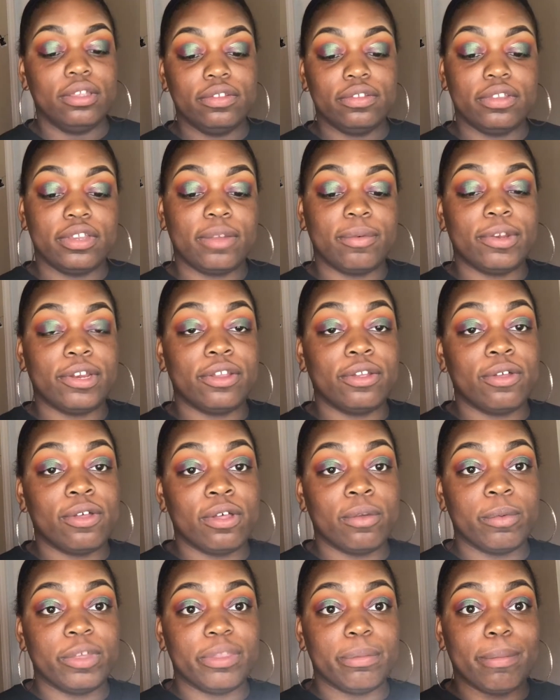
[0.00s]
So now we're gonna go
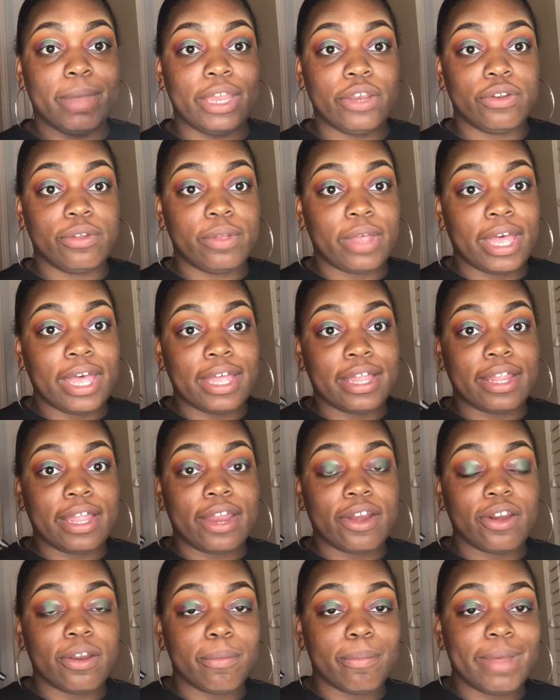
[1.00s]
on with my new
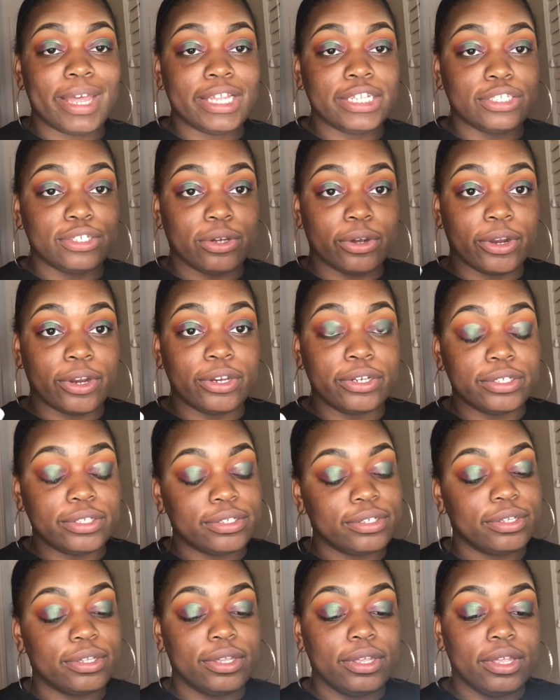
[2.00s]
eyeliner by Tarte.